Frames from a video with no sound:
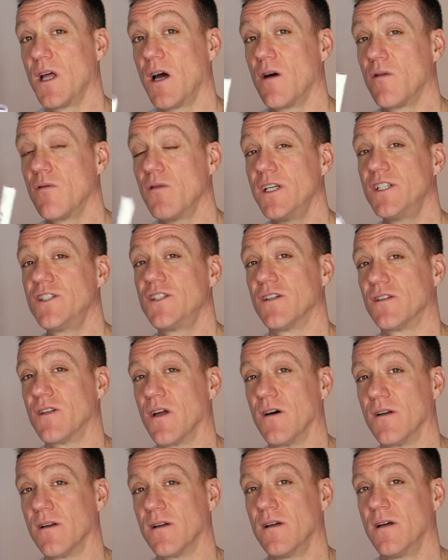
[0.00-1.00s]
the
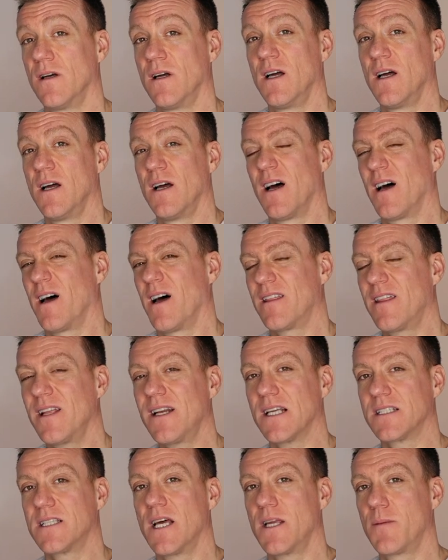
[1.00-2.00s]
Aristodon. I think
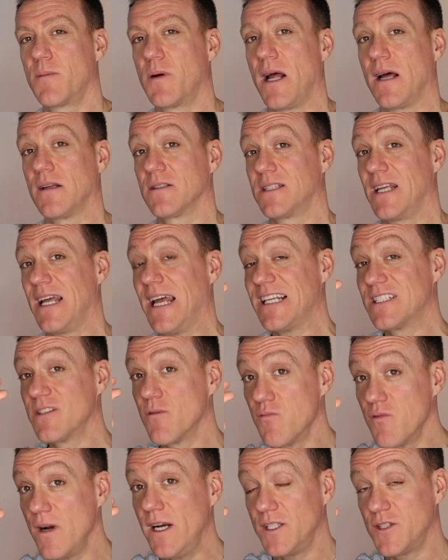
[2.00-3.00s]
that's how you pronounce it. It's a
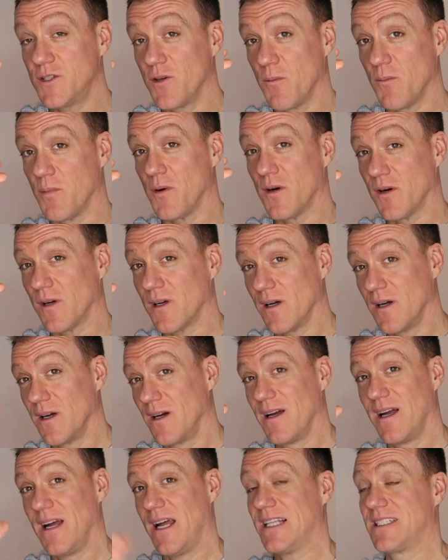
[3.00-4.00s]
really short book.
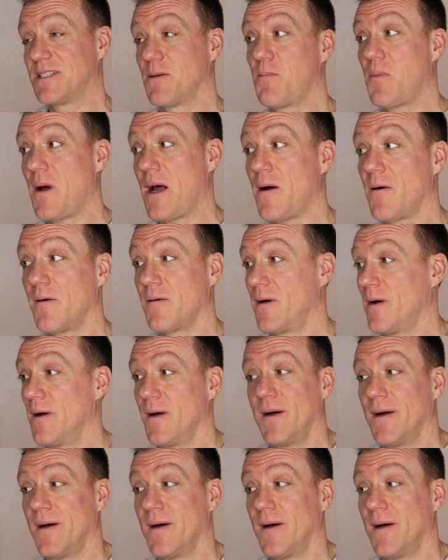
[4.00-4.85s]
It's about